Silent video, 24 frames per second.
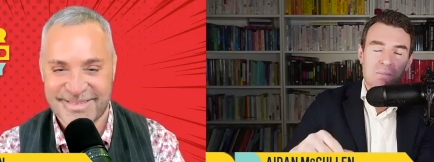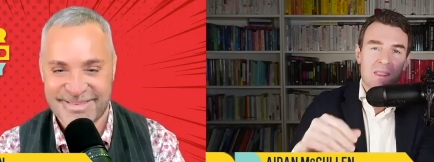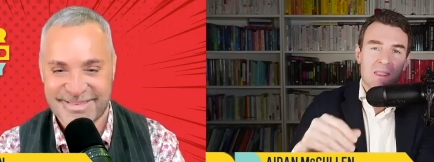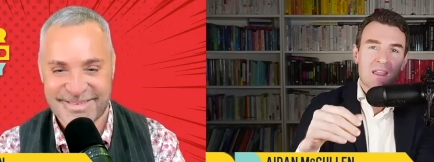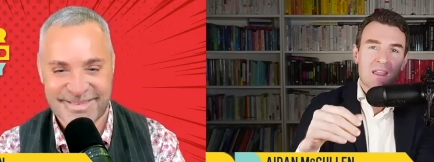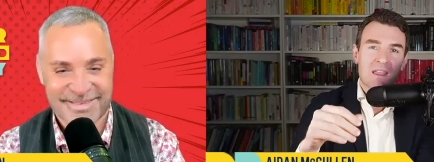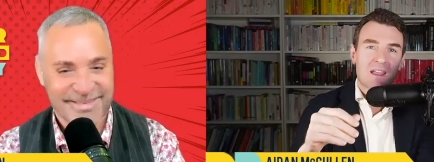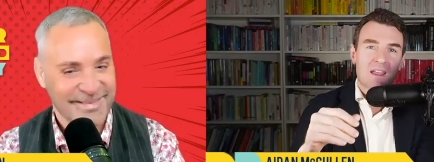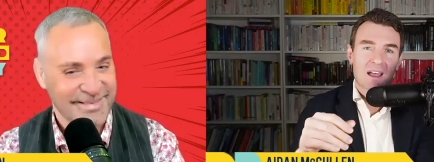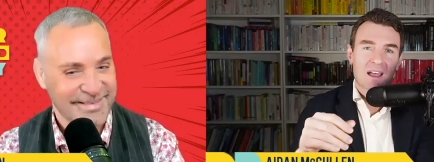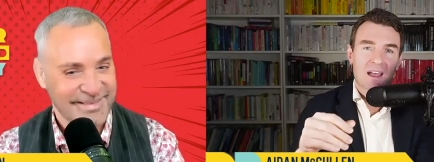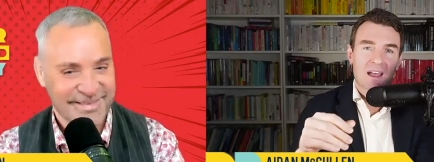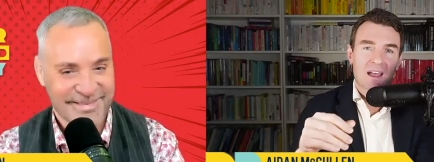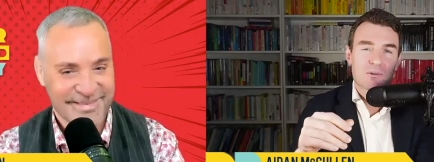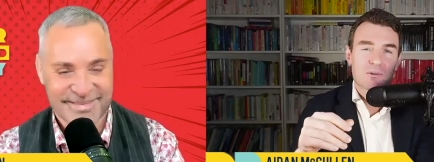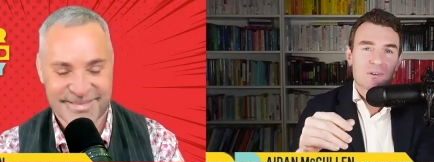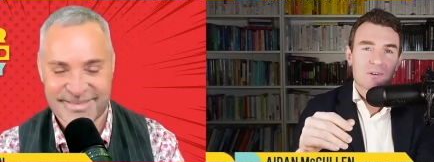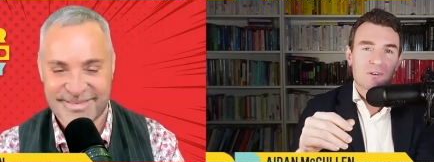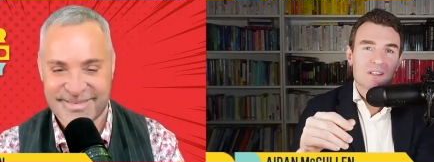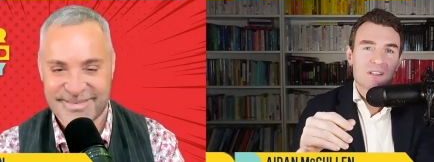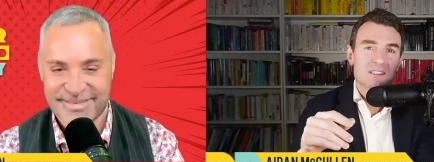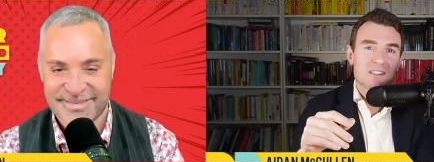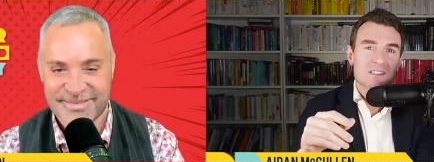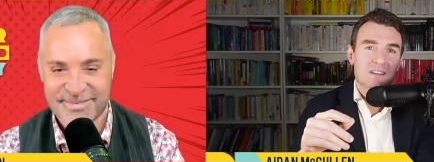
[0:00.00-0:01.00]
Speaker 1: And the
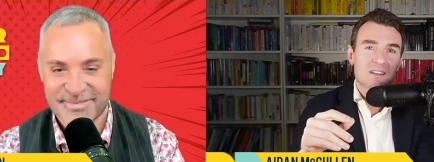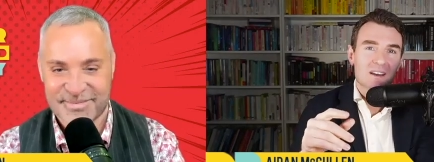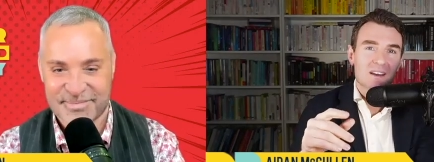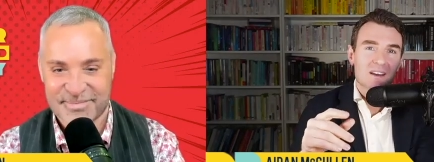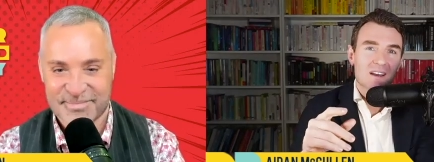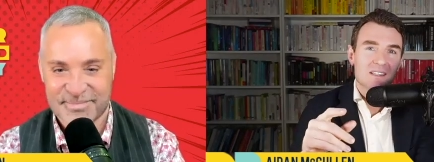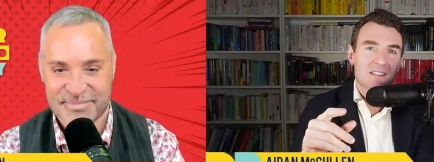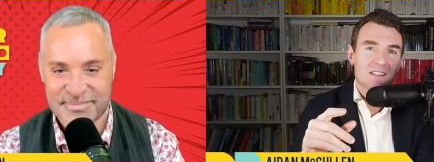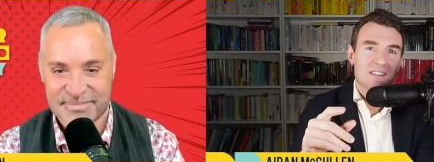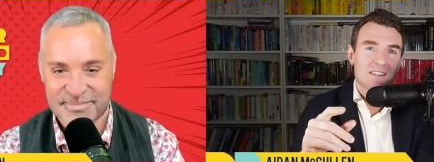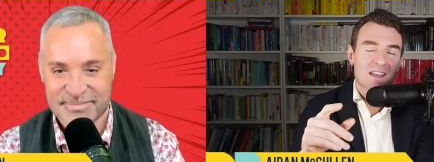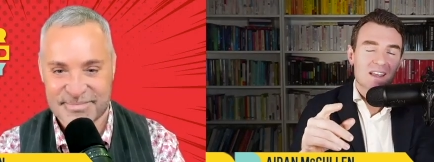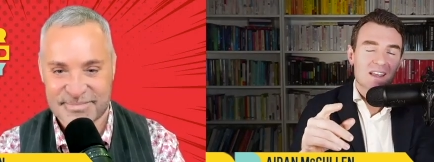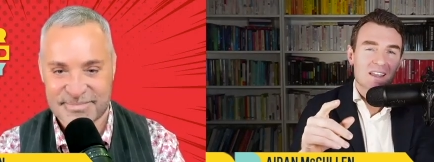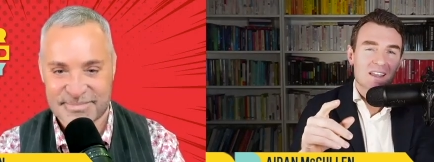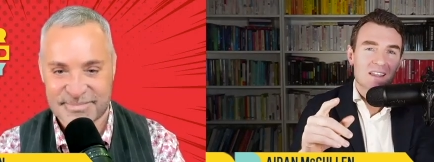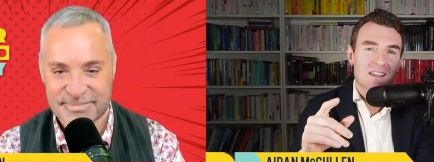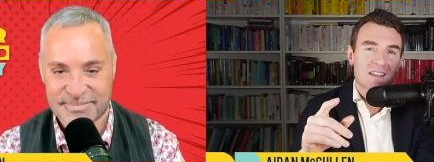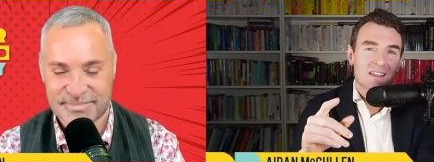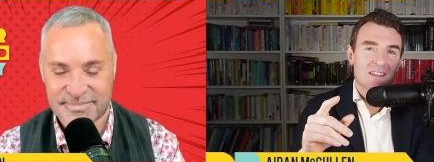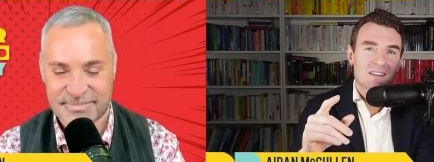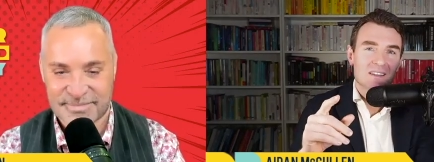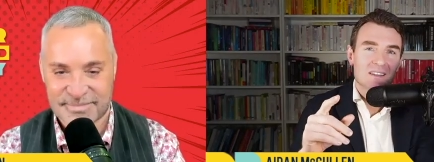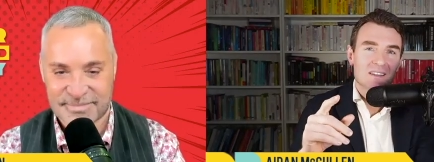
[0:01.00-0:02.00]
reason that I say
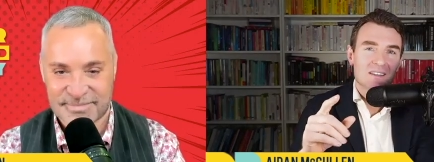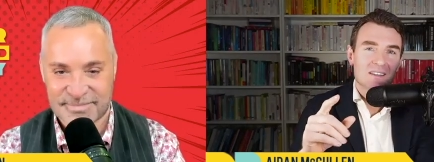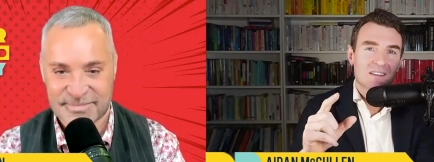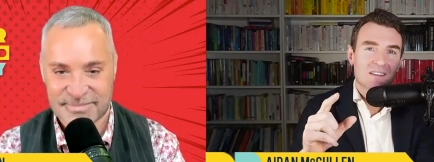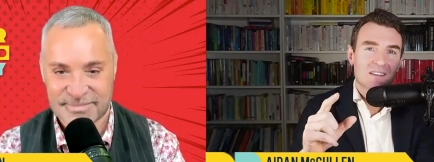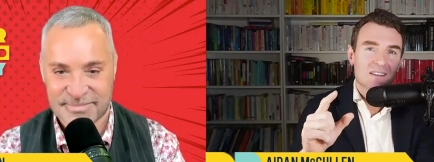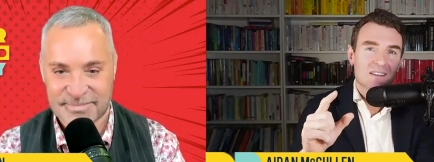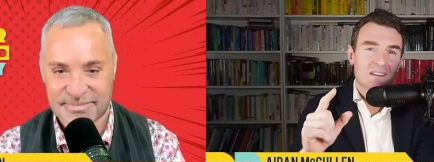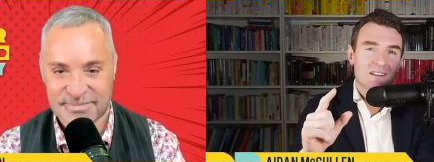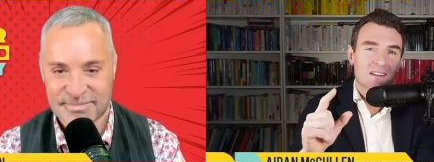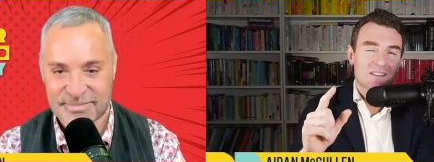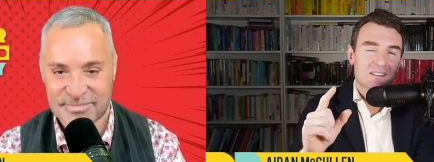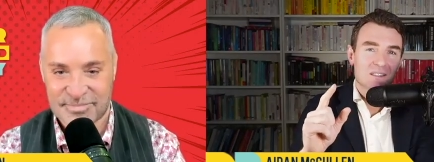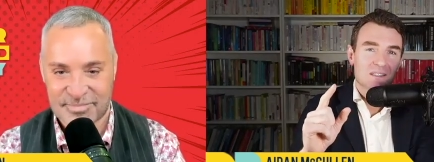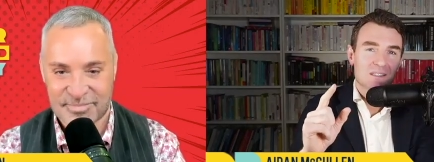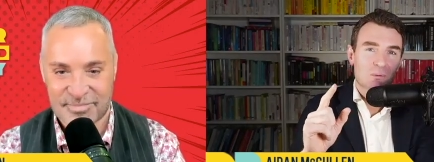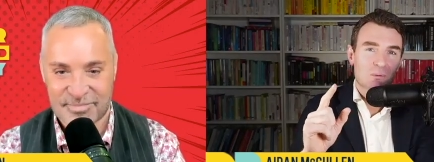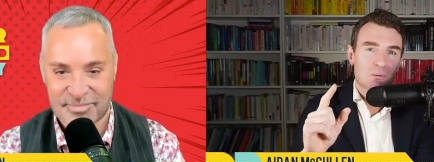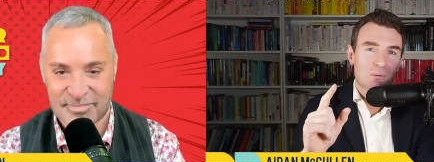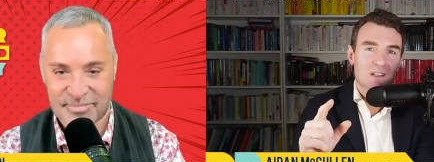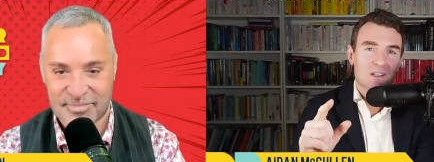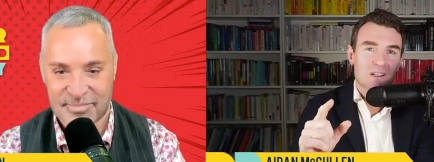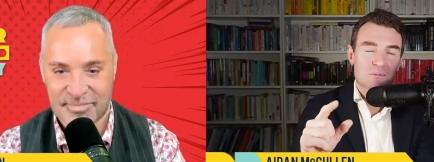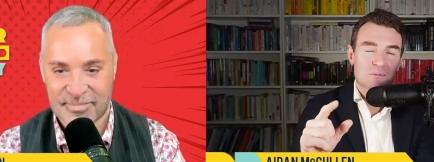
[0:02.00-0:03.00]
it's the
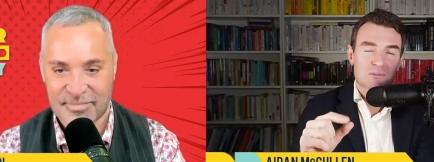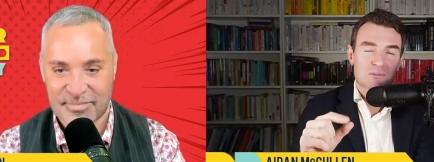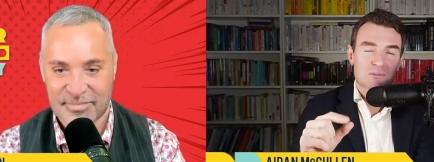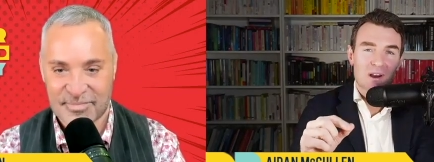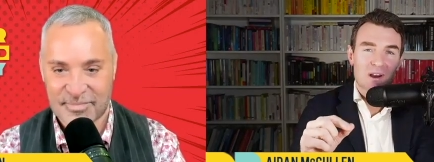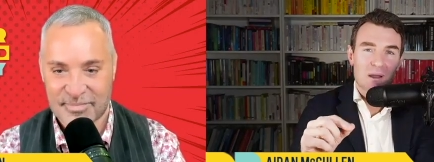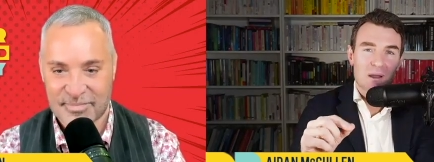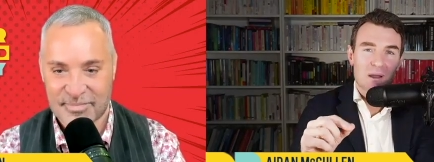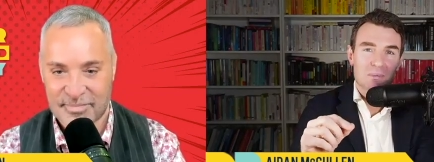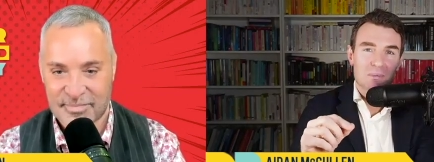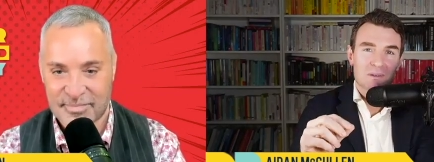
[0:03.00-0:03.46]
wasp trap